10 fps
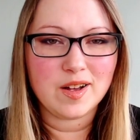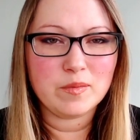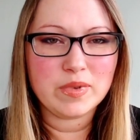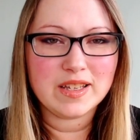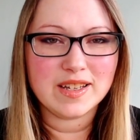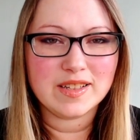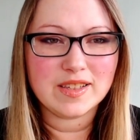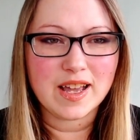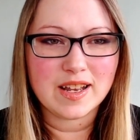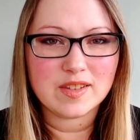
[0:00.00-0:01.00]
because
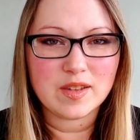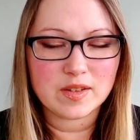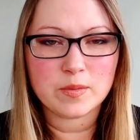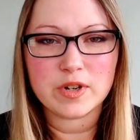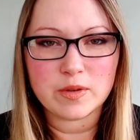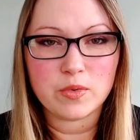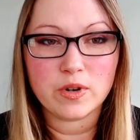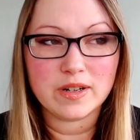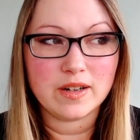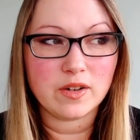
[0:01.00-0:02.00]
that's pretty
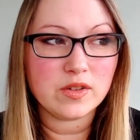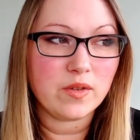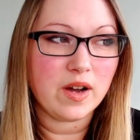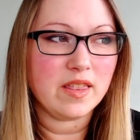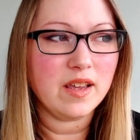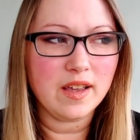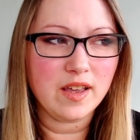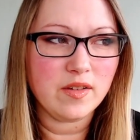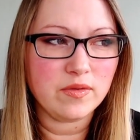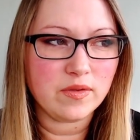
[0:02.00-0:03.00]
important. And also, I think I
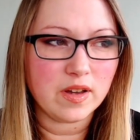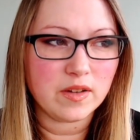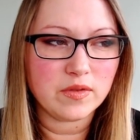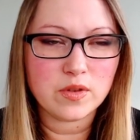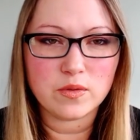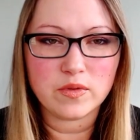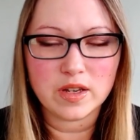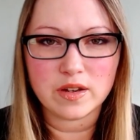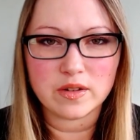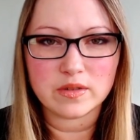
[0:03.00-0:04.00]
have a few
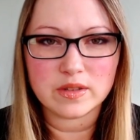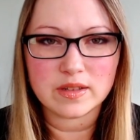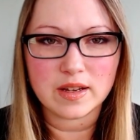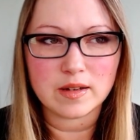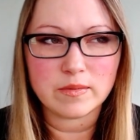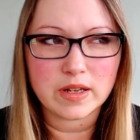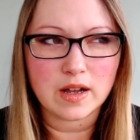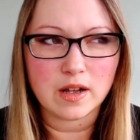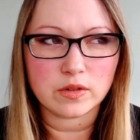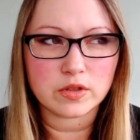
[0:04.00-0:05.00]
videos that
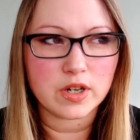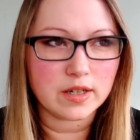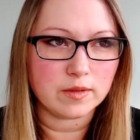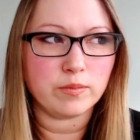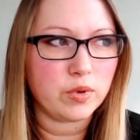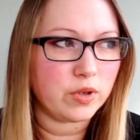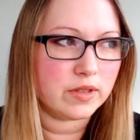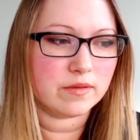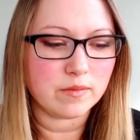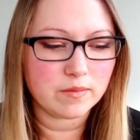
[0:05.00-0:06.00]
I'll try to put
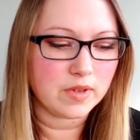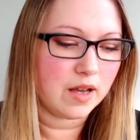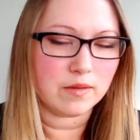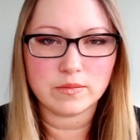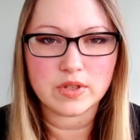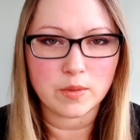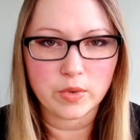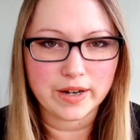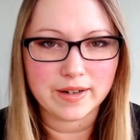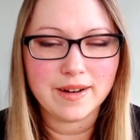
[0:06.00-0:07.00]

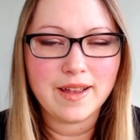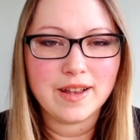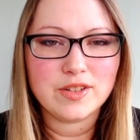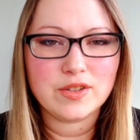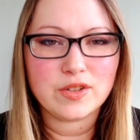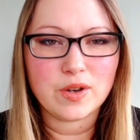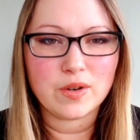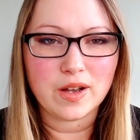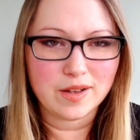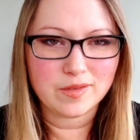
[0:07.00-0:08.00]
somewhere so
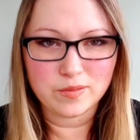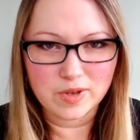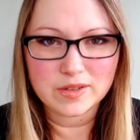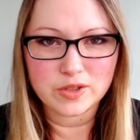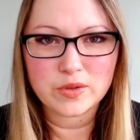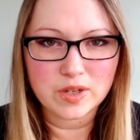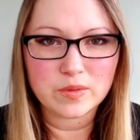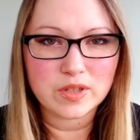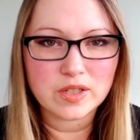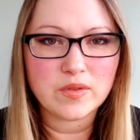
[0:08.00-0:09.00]
associated
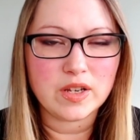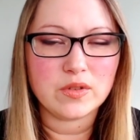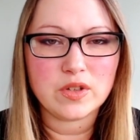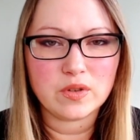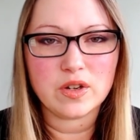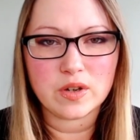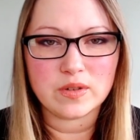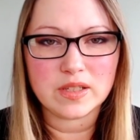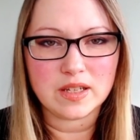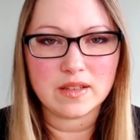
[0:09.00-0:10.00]
with this video, so you can go
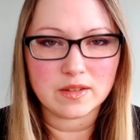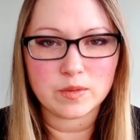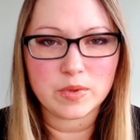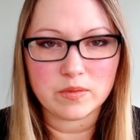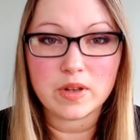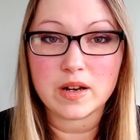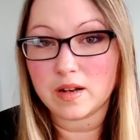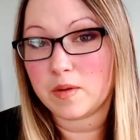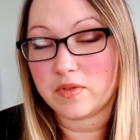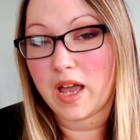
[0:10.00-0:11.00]
and see a little bit
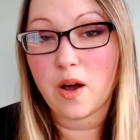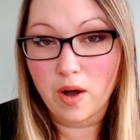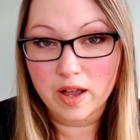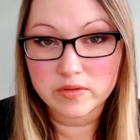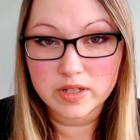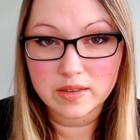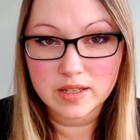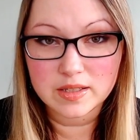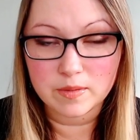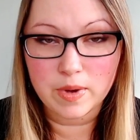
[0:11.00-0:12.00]
of how I've done
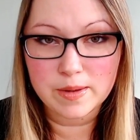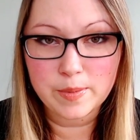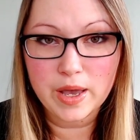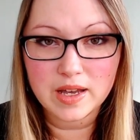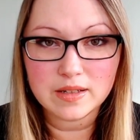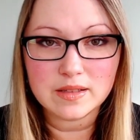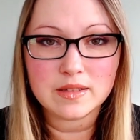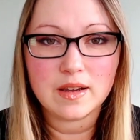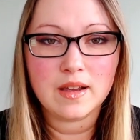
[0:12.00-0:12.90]
this in my past.